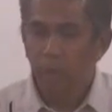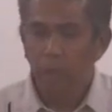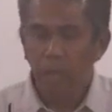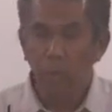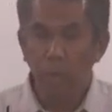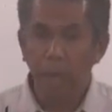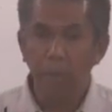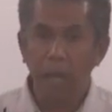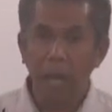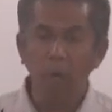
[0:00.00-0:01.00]
and we have
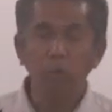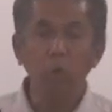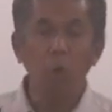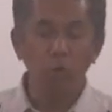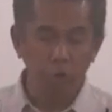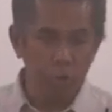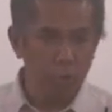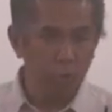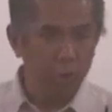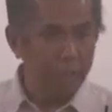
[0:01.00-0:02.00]
allowed culture
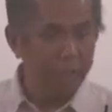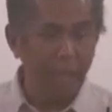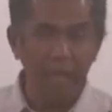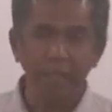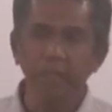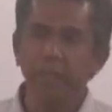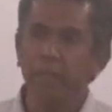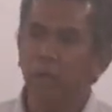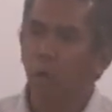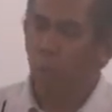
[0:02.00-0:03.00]
to dictate
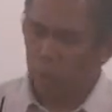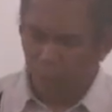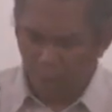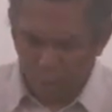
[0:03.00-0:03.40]
what we are